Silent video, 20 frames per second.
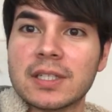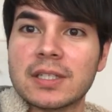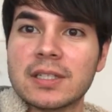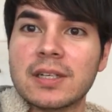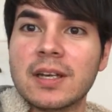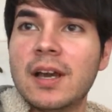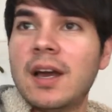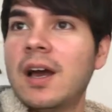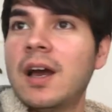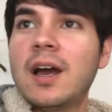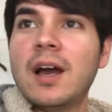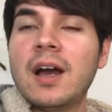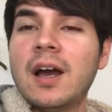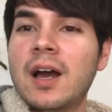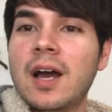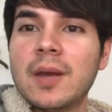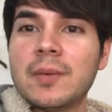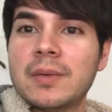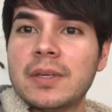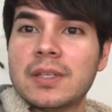it.
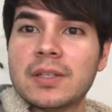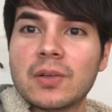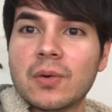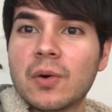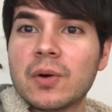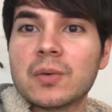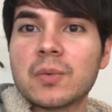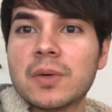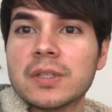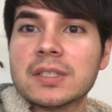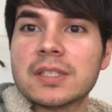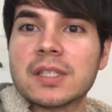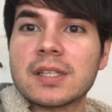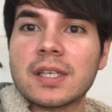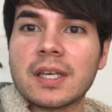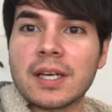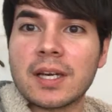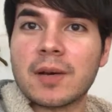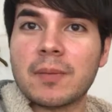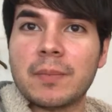I mean, no one wants to
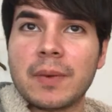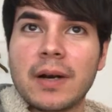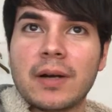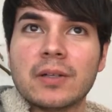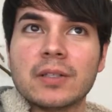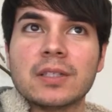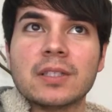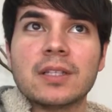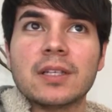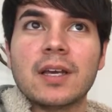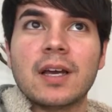think about